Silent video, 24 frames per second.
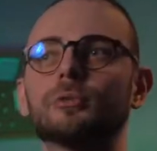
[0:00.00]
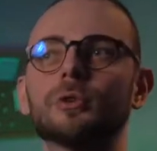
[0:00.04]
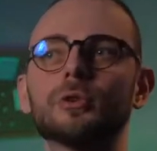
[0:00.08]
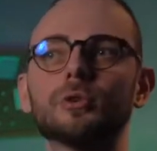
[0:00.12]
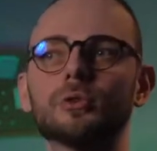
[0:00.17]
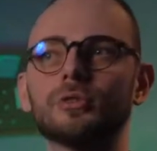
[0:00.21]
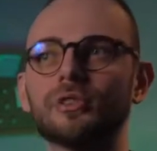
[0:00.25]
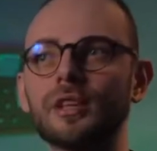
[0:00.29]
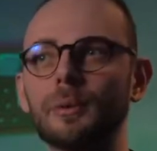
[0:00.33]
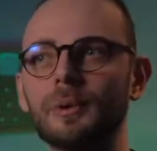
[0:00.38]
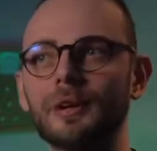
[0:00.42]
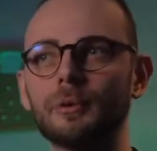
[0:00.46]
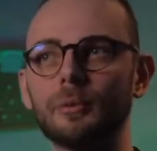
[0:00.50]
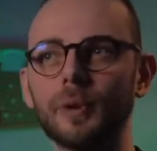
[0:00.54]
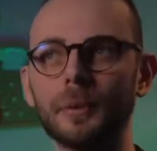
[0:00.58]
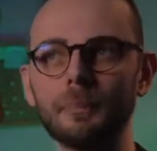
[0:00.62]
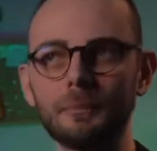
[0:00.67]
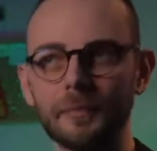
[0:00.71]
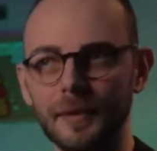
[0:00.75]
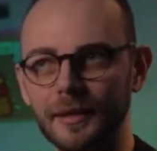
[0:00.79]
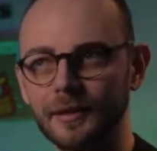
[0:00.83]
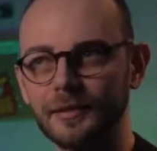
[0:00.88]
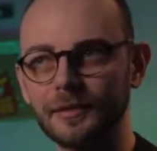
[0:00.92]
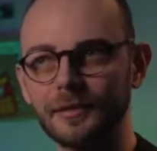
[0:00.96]
We use some
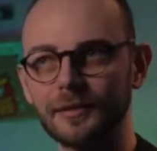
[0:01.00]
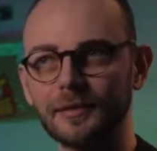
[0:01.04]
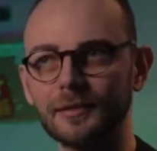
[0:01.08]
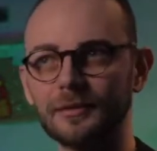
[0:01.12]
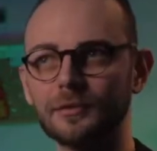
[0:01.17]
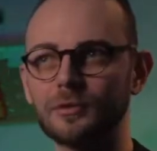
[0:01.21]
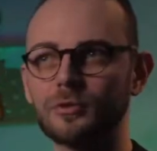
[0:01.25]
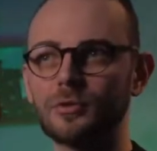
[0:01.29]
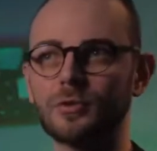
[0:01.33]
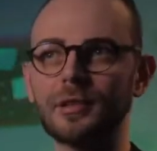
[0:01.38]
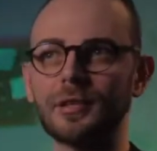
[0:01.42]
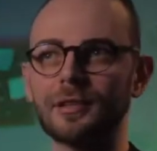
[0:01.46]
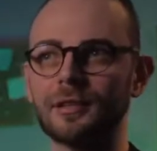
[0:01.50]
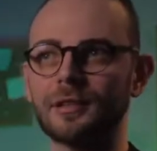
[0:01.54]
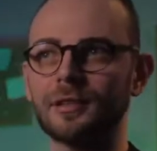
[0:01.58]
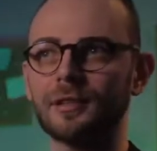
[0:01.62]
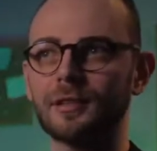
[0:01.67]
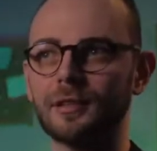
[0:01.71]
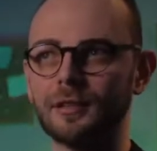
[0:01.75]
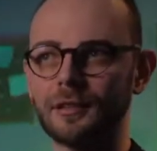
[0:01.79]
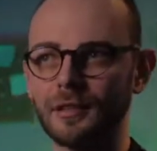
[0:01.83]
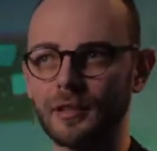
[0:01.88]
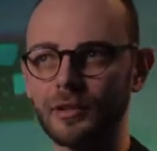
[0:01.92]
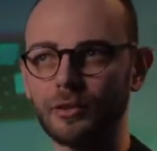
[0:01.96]
equipment during
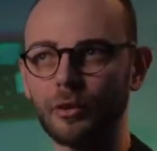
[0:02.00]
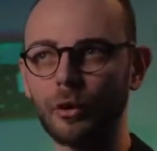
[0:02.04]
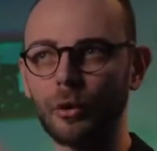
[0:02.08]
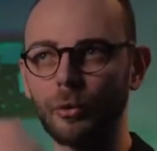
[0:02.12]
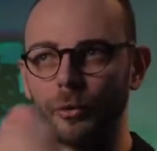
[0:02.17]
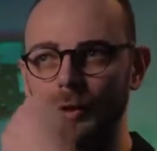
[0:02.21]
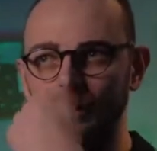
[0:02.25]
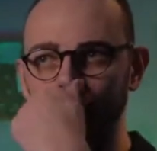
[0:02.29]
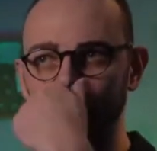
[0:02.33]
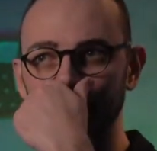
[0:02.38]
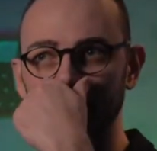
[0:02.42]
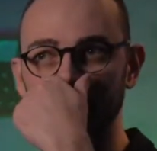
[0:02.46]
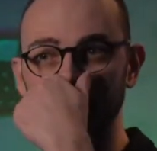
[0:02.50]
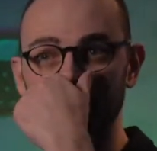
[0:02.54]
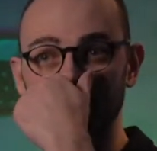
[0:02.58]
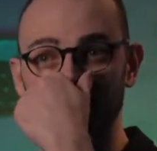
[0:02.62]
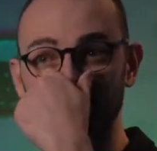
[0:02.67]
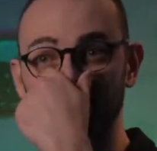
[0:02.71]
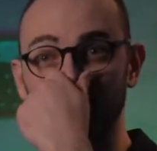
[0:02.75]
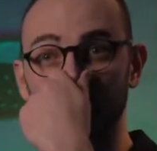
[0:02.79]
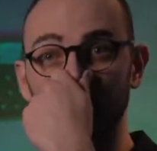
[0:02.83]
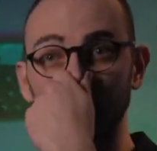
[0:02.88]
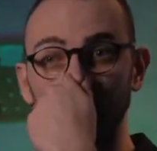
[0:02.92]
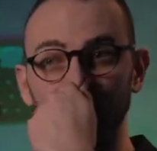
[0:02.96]
the growing,
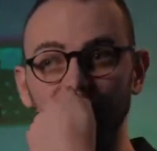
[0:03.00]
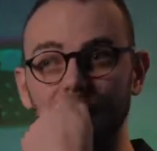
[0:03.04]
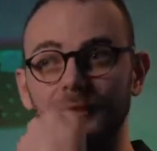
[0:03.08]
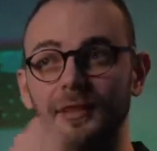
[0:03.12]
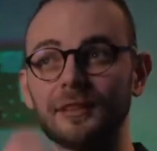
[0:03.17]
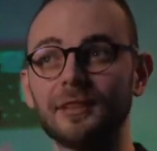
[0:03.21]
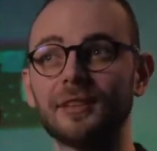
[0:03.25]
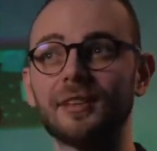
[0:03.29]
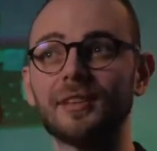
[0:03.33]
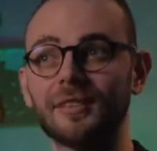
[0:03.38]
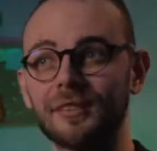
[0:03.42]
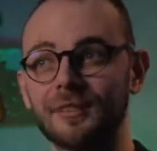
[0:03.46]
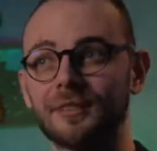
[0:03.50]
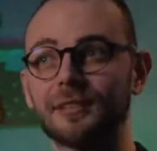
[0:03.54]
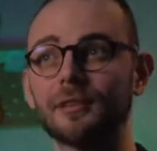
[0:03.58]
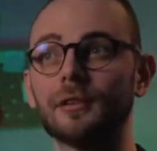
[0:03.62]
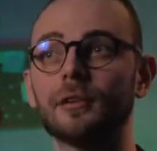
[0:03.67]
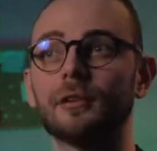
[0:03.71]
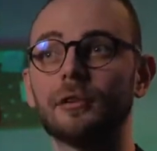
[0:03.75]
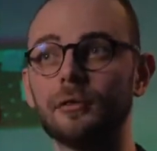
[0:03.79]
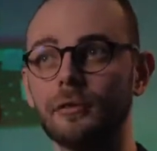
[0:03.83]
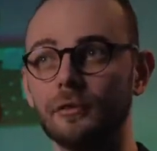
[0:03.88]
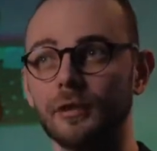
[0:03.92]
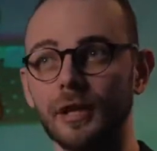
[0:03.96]
but most of it is
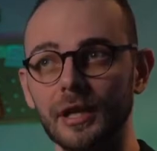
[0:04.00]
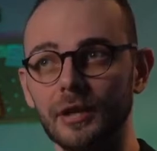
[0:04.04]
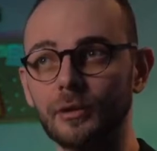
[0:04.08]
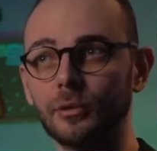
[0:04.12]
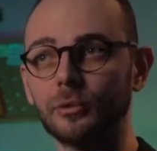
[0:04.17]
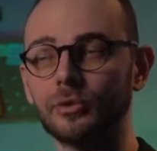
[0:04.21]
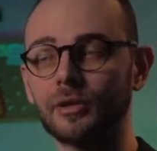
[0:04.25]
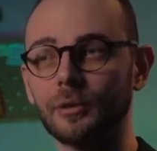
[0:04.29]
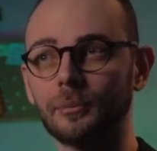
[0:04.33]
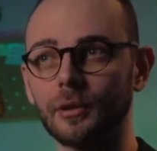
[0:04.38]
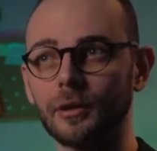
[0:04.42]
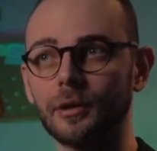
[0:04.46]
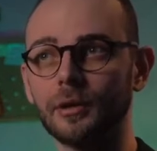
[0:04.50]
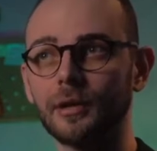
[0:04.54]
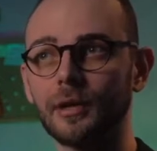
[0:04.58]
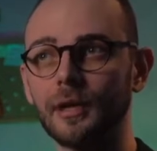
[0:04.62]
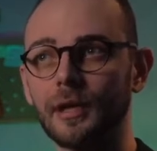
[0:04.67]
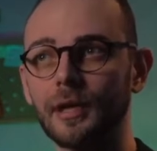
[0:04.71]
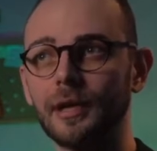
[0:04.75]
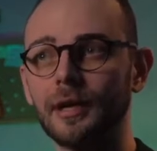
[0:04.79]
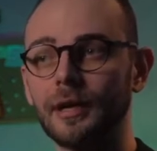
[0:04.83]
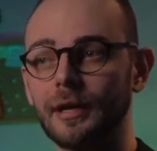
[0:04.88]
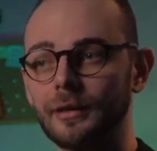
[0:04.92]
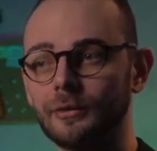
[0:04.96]
reusable
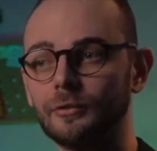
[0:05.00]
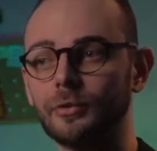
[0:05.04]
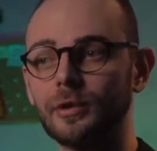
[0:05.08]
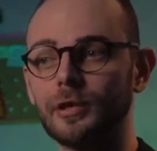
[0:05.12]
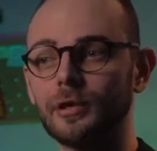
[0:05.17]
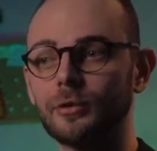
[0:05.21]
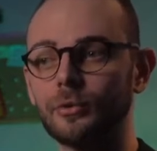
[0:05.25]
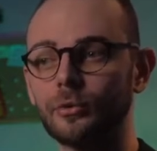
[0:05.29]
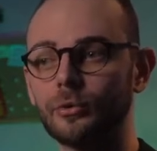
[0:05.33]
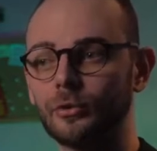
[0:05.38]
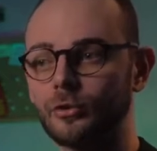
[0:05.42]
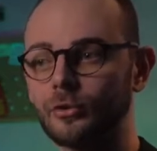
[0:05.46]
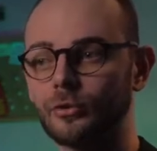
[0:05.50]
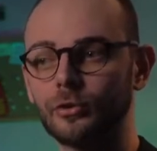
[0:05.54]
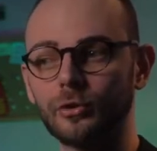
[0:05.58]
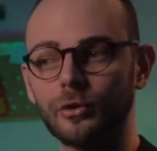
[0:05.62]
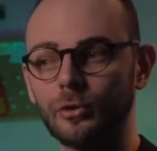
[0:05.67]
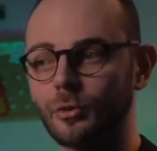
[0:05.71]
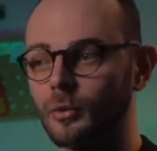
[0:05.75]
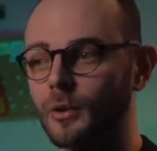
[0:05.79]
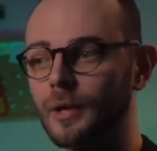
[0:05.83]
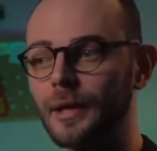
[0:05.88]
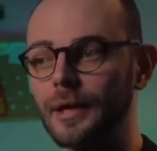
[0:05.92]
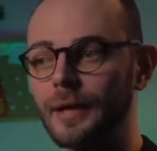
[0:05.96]
and reused.
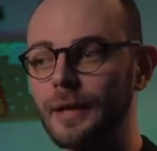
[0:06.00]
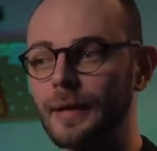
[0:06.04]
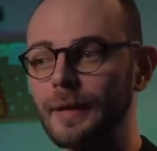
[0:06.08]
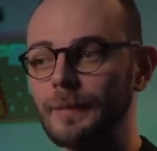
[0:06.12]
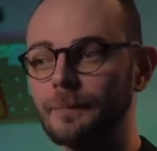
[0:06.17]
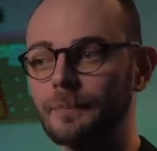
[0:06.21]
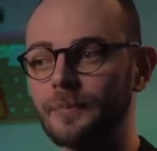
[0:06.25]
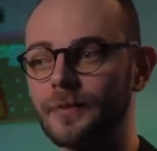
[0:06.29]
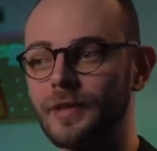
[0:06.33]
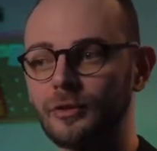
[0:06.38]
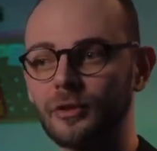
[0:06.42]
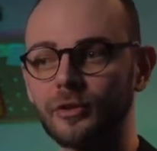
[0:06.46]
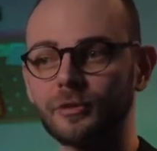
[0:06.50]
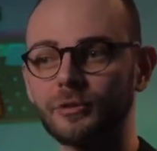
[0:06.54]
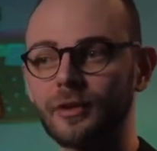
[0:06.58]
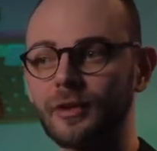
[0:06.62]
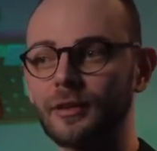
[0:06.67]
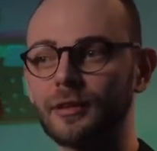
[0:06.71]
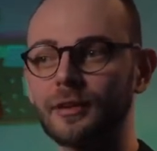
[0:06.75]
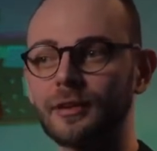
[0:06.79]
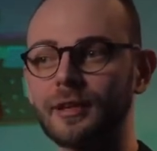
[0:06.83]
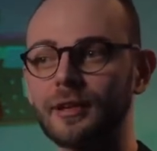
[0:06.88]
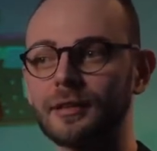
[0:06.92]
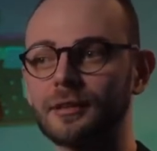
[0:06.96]
So there is
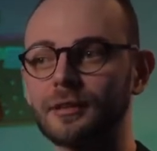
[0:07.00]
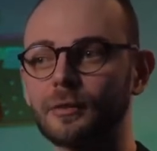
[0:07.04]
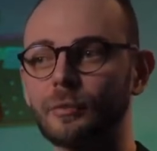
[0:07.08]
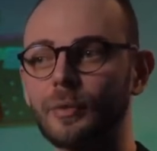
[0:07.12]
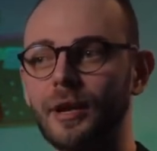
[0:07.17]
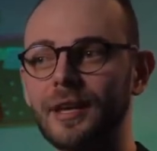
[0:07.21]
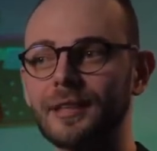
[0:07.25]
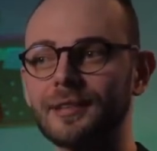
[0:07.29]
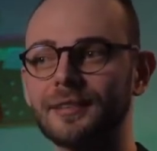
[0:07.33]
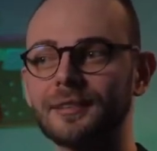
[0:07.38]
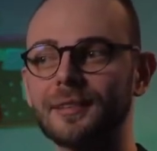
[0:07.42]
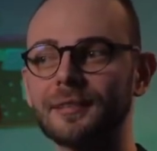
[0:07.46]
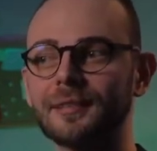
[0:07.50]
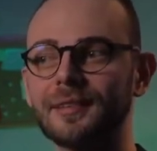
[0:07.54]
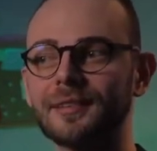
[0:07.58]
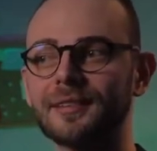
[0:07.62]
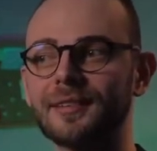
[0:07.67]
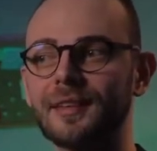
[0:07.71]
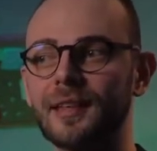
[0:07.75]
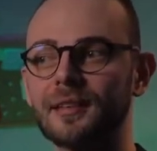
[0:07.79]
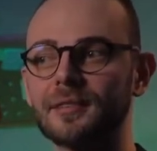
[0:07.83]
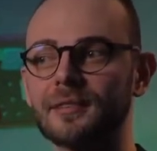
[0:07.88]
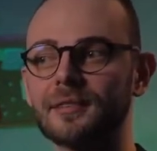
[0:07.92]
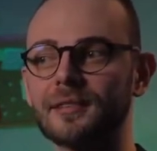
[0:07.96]
very little waste in the
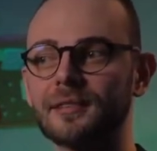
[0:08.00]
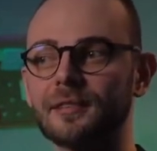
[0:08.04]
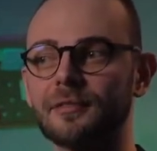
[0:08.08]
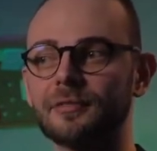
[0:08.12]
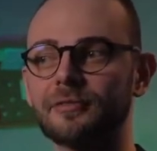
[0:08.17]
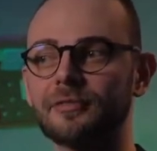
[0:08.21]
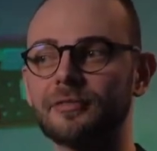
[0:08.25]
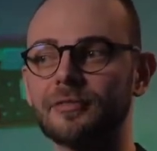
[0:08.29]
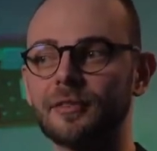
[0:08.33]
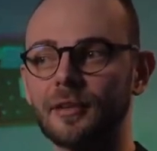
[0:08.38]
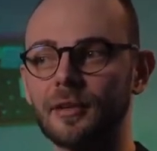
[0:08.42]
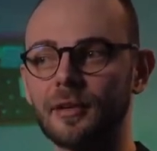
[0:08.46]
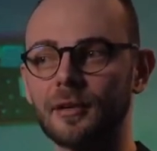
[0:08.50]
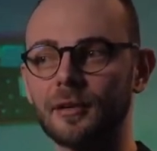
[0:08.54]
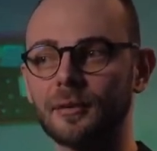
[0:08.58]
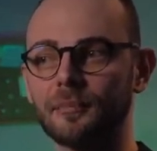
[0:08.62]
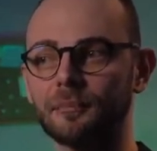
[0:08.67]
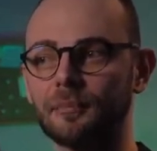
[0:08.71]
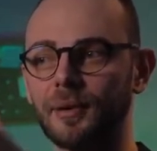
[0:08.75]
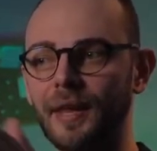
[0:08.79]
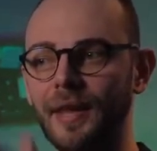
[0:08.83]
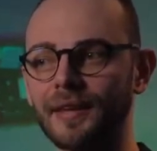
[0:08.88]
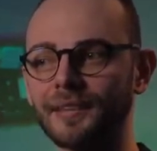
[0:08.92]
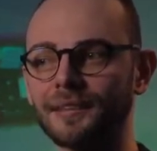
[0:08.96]
sense of
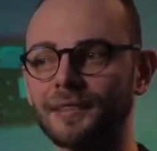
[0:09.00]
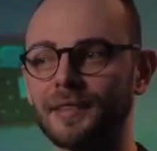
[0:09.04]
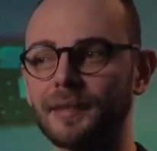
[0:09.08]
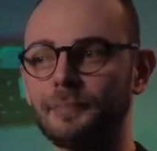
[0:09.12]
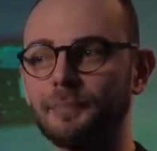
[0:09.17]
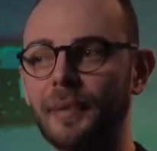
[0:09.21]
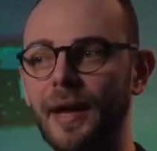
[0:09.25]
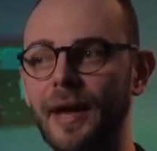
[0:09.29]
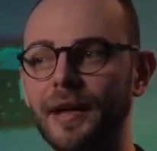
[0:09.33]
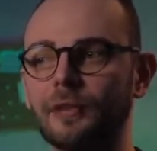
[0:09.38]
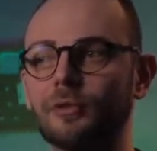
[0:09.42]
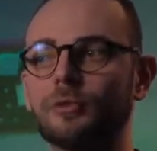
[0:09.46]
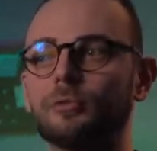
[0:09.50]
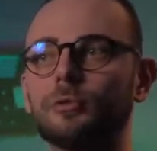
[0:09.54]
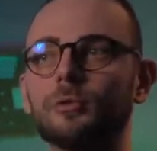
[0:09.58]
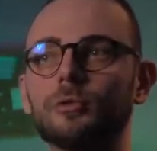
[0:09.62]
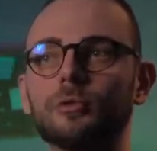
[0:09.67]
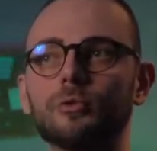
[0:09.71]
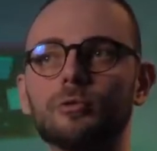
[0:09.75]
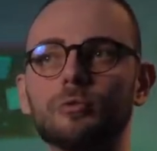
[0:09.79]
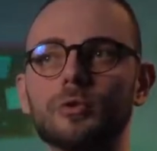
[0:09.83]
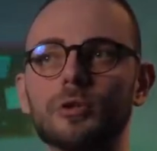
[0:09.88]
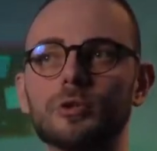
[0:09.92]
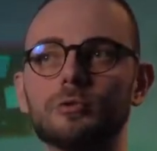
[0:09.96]
plastic
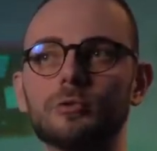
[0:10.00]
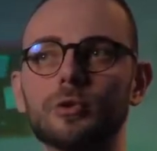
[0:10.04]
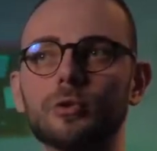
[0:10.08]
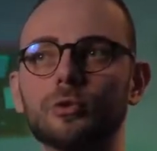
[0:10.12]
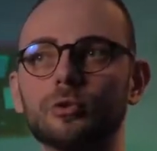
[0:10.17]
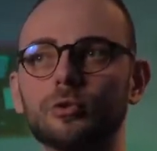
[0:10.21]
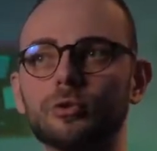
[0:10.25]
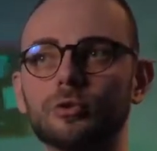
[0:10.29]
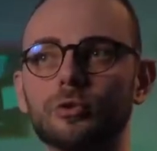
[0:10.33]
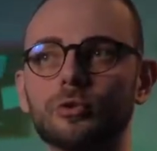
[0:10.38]
bags which we use